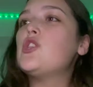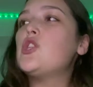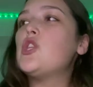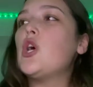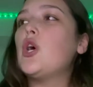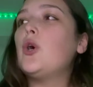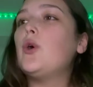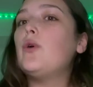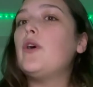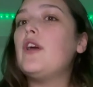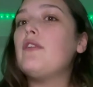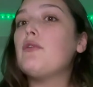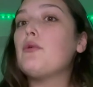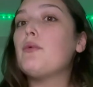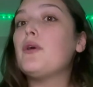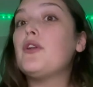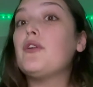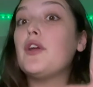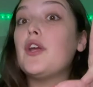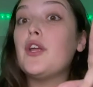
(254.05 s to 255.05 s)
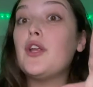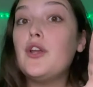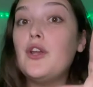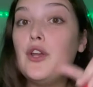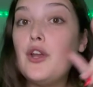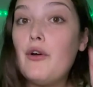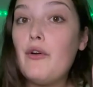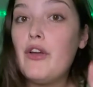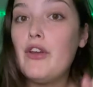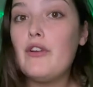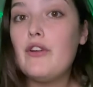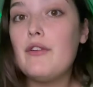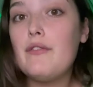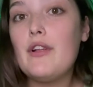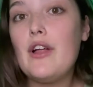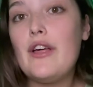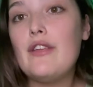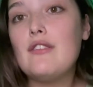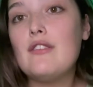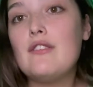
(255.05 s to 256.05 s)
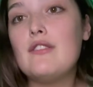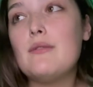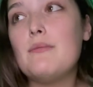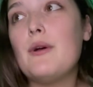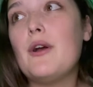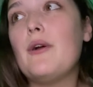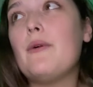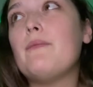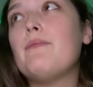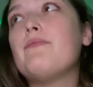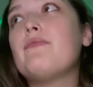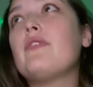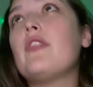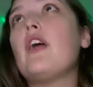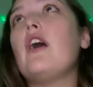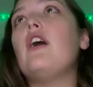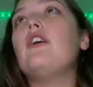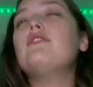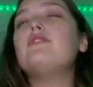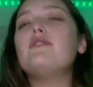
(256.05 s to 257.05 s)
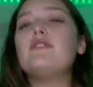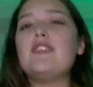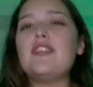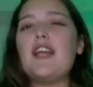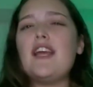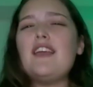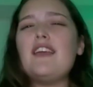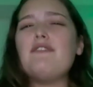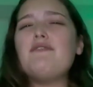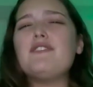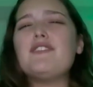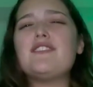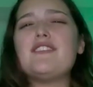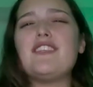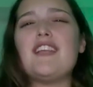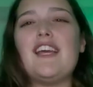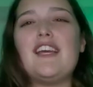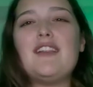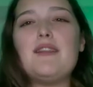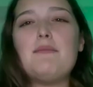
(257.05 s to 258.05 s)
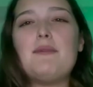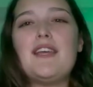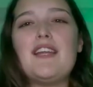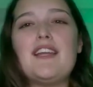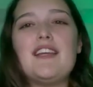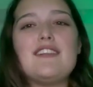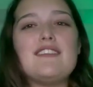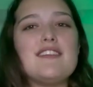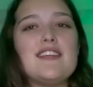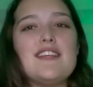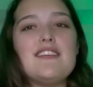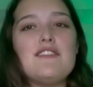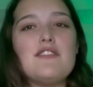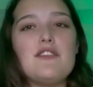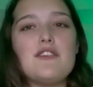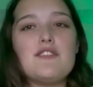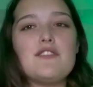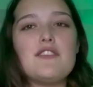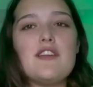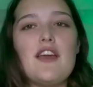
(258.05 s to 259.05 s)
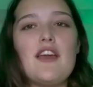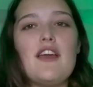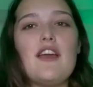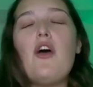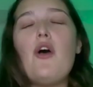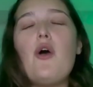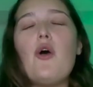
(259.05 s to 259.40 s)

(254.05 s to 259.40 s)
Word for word: So if you're wondering, no, I don't have classes tomorrow. Also, did I ever say at the beginning today's Thursday?